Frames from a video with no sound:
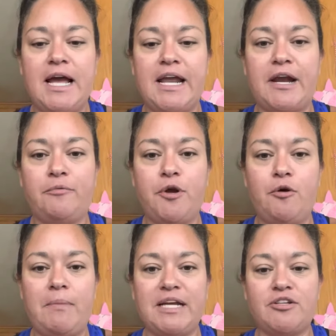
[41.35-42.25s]
And I
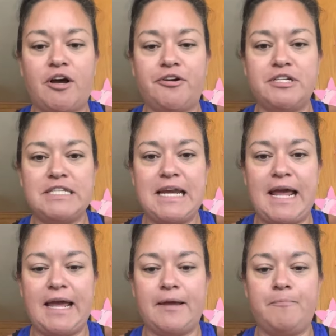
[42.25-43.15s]
wrote my daughter's
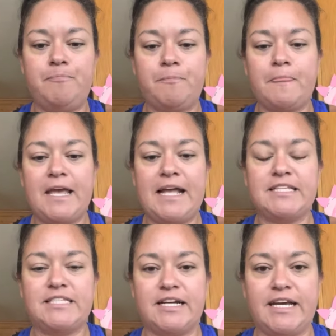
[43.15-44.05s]
name and
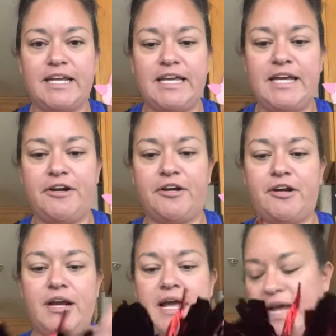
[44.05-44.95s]
stuck it here.